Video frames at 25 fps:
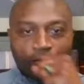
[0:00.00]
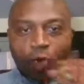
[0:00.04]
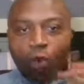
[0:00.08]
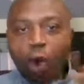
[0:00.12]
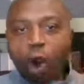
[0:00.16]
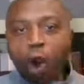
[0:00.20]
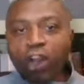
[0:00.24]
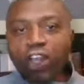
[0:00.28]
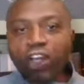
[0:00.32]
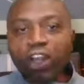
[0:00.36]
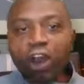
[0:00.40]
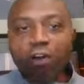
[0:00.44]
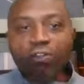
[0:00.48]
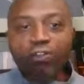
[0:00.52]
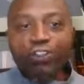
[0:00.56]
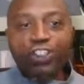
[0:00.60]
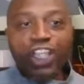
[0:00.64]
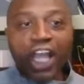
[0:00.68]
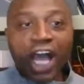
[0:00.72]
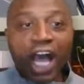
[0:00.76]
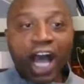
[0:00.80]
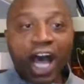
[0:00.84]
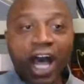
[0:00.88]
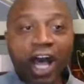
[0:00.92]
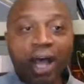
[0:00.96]
walking off
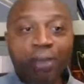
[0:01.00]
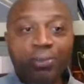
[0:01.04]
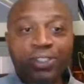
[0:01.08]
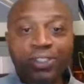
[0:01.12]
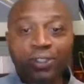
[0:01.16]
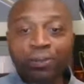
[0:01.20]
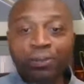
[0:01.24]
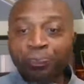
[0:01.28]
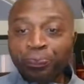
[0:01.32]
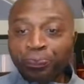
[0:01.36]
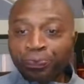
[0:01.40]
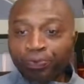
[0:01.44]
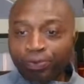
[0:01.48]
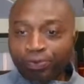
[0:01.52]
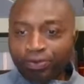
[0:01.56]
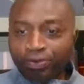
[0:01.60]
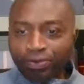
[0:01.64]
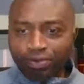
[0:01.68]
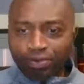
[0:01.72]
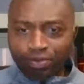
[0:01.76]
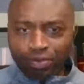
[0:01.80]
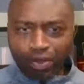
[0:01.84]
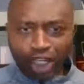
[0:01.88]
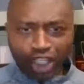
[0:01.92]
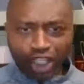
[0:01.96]
jobs
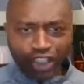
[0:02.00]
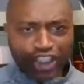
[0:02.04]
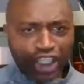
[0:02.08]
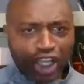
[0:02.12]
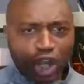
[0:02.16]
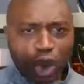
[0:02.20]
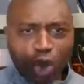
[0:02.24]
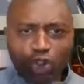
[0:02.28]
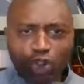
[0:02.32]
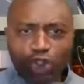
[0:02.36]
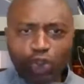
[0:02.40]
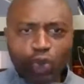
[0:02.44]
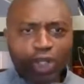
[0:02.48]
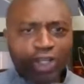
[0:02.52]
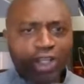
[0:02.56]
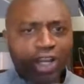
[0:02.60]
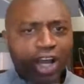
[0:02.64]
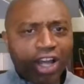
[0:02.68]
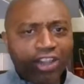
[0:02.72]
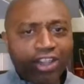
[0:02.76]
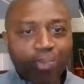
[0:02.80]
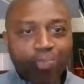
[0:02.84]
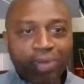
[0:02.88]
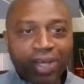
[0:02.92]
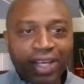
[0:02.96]
to go to
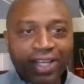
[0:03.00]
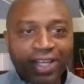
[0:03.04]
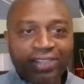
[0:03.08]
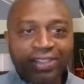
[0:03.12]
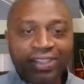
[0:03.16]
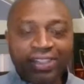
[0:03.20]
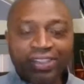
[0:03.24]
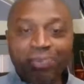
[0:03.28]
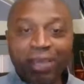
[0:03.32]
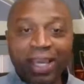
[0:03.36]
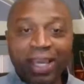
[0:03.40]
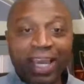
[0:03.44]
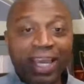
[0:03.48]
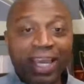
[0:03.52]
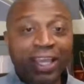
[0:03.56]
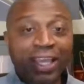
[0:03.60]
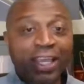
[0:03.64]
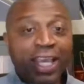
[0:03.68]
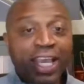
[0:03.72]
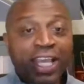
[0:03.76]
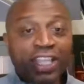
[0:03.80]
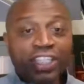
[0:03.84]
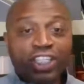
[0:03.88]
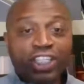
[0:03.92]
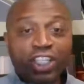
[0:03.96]
another business, man,
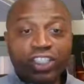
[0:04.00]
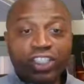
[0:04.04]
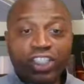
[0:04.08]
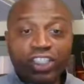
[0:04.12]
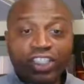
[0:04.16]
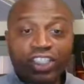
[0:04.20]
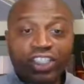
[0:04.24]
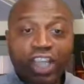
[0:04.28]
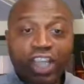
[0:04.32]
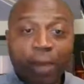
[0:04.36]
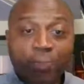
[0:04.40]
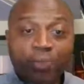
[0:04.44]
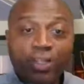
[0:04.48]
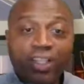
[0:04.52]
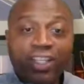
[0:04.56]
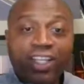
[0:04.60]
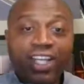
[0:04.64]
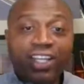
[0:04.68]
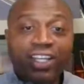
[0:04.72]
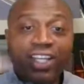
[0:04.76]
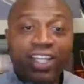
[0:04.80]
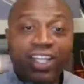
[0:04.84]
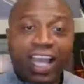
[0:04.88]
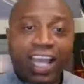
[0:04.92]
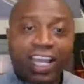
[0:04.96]
to something
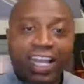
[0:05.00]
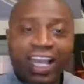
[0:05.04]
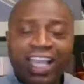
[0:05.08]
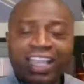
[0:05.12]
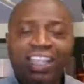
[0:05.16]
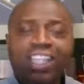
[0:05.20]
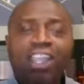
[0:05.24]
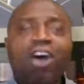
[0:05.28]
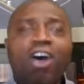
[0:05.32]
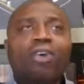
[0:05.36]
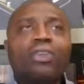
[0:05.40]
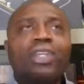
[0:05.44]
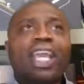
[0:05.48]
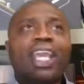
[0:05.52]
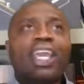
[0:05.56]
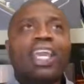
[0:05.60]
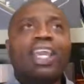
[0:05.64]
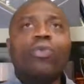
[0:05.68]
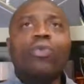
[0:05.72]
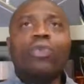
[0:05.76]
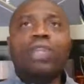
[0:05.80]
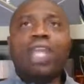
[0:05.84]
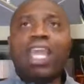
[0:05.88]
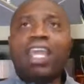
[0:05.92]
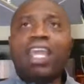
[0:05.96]
that they thought
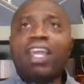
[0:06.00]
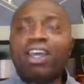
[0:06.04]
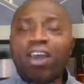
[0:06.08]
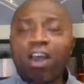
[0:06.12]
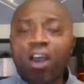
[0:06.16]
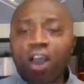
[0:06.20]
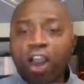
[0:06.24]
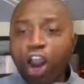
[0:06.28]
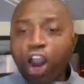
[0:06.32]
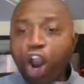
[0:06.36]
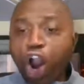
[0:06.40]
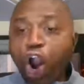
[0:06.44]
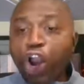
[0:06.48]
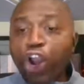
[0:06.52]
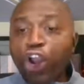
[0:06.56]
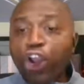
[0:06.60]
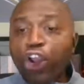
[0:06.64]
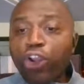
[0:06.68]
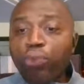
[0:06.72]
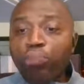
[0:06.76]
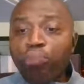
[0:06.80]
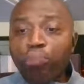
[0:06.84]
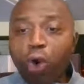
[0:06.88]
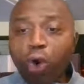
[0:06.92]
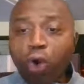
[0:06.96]
they could
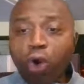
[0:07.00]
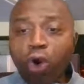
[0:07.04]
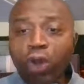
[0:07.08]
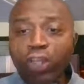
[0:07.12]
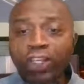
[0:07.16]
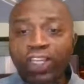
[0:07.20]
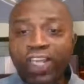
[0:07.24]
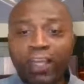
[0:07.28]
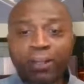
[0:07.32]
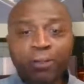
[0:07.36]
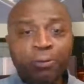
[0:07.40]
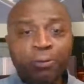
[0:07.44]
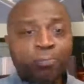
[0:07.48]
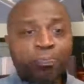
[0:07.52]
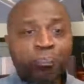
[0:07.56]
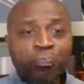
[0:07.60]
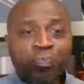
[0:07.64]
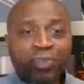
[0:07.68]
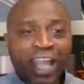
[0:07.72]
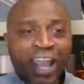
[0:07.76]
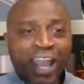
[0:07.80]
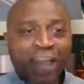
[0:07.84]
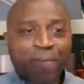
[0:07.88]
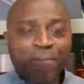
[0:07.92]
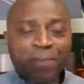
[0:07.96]
earn more, that
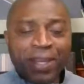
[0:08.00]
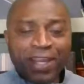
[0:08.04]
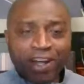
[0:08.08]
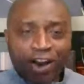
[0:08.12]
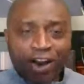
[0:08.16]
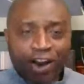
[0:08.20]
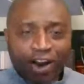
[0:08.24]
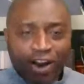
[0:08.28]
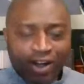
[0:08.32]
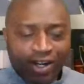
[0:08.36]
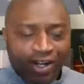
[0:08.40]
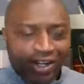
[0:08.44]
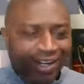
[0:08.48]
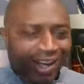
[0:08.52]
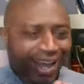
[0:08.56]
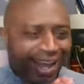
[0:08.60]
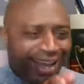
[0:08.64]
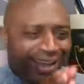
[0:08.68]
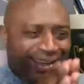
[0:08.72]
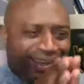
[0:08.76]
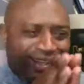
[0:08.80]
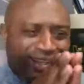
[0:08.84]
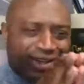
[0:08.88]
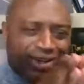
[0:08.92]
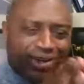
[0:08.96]
they've been earning
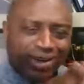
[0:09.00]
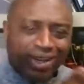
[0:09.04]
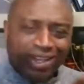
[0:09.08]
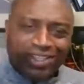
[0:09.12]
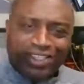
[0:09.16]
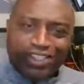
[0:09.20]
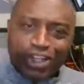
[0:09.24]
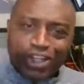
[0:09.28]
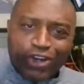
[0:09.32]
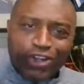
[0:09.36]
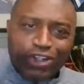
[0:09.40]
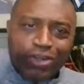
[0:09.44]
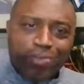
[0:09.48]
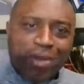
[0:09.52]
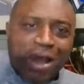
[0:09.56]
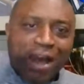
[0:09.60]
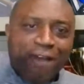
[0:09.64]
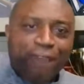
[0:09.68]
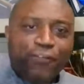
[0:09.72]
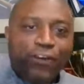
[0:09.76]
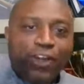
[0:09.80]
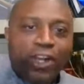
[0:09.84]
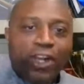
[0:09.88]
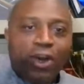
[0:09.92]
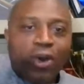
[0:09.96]
like, a certain
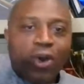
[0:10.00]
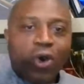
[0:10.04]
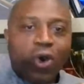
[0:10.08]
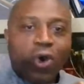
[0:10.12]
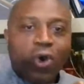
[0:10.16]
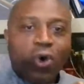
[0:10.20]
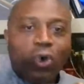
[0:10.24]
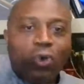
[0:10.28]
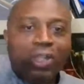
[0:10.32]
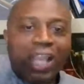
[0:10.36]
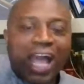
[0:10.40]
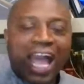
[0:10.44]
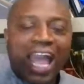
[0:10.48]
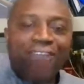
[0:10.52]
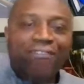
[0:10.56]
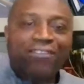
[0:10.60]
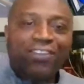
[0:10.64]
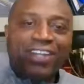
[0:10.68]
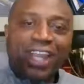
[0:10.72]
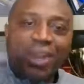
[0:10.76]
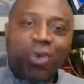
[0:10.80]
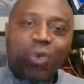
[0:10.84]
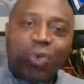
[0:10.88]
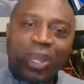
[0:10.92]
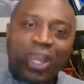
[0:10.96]
amount for their whole life.
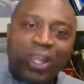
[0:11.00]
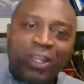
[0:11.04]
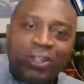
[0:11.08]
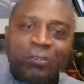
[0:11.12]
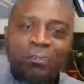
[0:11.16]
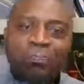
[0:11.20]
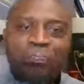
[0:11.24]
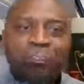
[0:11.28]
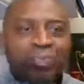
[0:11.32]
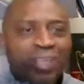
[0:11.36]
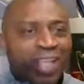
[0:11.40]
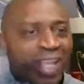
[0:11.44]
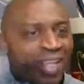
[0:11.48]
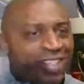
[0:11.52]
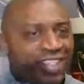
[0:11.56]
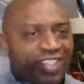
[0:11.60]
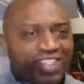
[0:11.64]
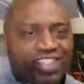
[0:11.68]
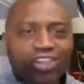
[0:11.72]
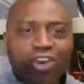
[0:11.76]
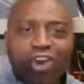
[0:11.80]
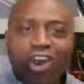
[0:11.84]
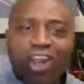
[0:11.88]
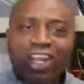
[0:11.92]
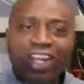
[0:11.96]
And they went and
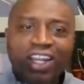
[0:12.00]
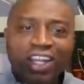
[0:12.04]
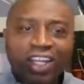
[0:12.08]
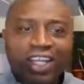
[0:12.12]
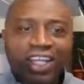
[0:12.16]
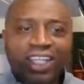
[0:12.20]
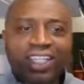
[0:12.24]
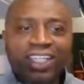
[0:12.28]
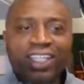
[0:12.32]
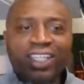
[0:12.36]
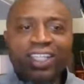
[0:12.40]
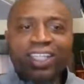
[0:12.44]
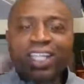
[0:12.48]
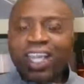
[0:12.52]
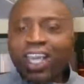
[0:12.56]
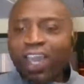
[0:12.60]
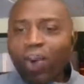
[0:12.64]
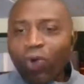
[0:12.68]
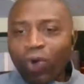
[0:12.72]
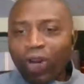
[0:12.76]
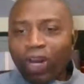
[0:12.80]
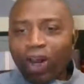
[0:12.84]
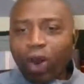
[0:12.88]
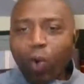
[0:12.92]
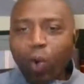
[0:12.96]
just started looking
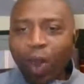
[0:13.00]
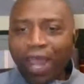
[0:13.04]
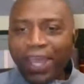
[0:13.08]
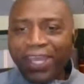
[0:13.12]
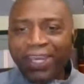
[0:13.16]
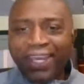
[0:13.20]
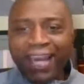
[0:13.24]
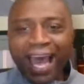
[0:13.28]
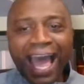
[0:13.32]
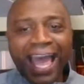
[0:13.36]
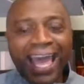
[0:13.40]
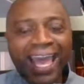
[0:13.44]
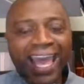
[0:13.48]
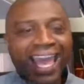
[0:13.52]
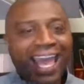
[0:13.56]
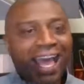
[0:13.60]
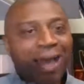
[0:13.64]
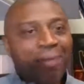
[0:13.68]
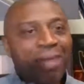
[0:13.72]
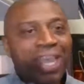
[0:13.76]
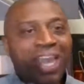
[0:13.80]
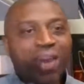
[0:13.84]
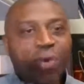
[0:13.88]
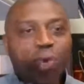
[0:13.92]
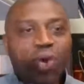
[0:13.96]
with Awaken I
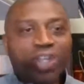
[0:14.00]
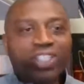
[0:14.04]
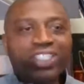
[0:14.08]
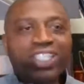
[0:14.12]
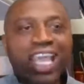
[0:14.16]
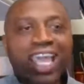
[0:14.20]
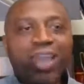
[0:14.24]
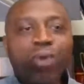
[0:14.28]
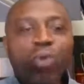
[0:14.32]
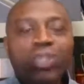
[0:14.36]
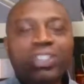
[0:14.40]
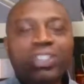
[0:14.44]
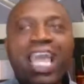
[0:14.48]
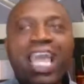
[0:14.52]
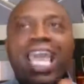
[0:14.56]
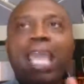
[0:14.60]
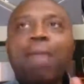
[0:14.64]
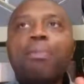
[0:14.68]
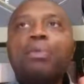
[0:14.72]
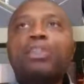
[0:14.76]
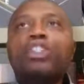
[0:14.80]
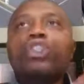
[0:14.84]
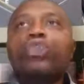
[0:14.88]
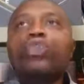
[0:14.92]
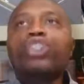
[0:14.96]
Am and was
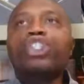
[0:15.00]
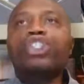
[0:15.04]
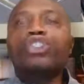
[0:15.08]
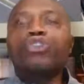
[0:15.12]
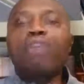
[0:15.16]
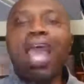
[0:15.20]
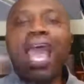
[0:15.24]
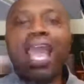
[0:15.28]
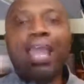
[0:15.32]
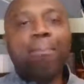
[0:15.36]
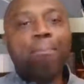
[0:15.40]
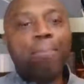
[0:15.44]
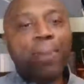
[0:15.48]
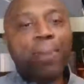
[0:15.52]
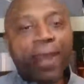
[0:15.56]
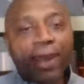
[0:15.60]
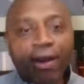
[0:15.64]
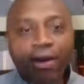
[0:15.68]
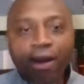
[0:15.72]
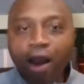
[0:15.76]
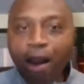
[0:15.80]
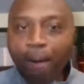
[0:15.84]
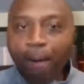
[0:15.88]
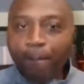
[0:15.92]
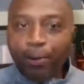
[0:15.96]
able to attract
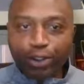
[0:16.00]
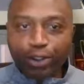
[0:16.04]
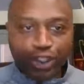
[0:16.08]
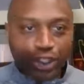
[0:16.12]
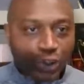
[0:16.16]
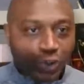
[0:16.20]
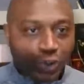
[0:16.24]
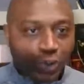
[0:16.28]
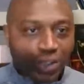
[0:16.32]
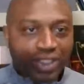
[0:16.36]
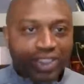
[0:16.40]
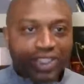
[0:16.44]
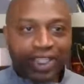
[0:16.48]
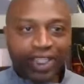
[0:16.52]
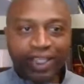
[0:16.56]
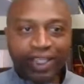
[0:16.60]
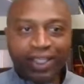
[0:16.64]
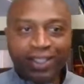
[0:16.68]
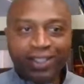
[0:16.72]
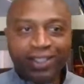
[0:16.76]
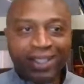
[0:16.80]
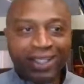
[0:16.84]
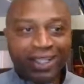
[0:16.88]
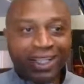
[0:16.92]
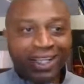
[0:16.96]
better
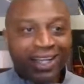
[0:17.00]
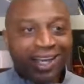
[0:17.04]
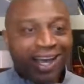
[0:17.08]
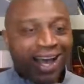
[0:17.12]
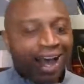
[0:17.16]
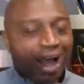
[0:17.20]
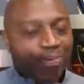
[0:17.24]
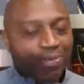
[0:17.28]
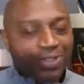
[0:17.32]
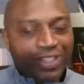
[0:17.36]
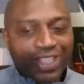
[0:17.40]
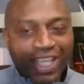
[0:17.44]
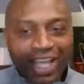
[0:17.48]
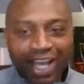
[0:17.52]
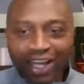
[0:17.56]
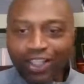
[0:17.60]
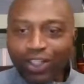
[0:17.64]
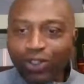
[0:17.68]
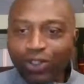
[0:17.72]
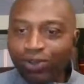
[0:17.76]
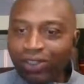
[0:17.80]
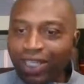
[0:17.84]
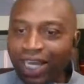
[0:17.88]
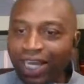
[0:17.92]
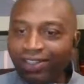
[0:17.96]
opportunities. I'm
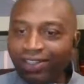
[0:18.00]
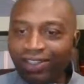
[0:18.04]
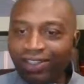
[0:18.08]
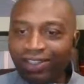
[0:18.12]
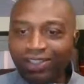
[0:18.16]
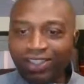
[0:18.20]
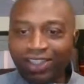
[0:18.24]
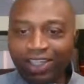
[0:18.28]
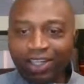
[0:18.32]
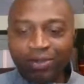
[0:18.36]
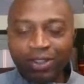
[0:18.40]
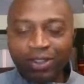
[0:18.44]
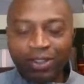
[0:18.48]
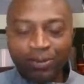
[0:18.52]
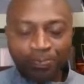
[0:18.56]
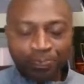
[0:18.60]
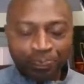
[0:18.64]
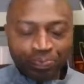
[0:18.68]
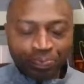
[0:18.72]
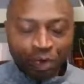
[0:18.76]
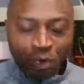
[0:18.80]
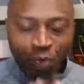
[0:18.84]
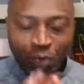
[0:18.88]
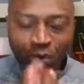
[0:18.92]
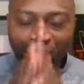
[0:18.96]
telling you, ladies and gentlemen,
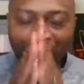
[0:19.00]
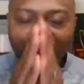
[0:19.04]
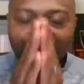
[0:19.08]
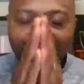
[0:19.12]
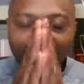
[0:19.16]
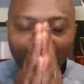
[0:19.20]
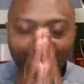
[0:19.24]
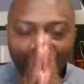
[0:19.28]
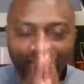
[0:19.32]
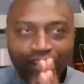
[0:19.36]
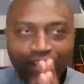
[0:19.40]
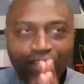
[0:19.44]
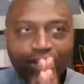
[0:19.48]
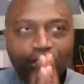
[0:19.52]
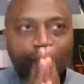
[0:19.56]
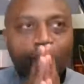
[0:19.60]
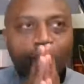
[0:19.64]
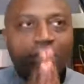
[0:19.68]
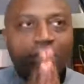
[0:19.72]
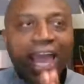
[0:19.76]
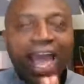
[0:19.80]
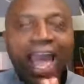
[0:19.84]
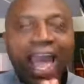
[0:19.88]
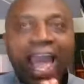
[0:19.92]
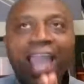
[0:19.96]
whatever you
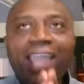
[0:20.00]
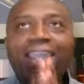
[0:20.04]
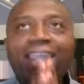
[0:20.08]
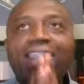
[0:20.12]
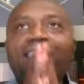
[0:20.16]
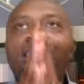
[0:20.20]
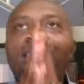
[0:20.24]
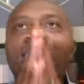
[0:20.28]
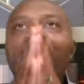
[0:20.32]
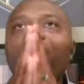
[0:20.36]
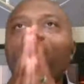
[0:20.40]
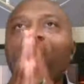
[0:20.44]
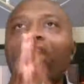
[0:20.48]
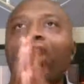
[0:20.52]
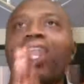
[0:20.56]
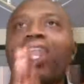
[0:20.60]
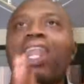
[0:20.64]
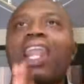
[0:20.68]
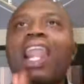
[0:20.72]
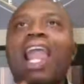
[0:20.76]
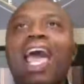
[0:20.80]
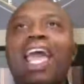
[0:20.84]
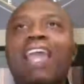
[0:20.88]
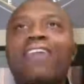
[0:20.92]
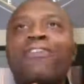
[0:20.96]
lack in your
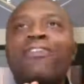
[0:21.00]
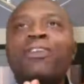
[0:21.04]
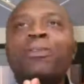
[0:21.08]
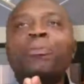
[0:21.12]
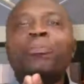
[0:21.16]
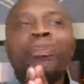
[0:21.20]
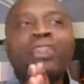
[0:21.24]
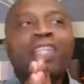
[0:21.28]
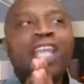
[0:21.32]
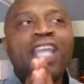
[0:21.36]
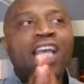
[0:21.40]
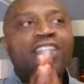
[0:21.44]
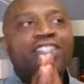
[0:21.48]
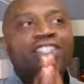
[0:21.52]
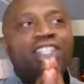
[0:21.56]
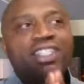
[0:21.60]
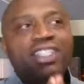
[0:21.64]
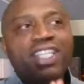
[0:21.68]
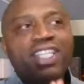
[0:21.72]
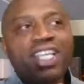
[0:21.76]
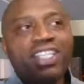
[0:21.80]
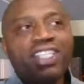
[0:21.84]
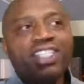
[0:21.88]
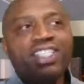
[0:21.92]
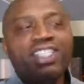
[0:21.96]
life, there's a
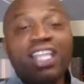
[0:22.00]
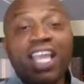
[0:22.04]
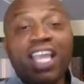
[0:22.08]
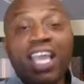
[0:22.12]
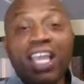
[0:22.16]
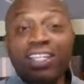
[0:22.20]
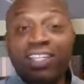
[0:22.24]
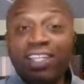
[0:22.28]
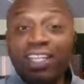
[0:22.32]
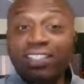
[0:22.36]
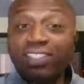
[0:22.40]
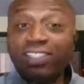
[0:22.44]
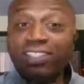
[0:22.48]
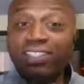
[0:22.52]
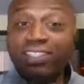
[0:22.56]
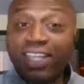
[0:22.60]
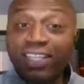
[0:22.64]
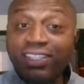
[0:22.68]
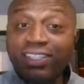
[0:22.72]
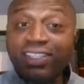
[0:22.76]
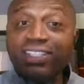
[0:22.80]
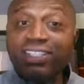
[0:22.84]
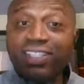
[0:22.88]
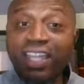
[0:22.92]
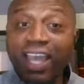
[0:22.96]
disconnect. There's a
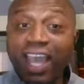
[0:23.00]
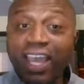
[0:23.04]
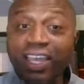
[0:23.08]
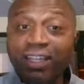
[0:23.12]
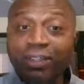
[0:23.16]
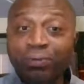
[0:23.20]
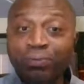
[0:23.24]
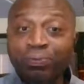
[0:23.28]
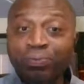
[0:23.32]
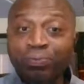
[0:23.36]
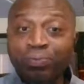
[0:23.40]
disconnect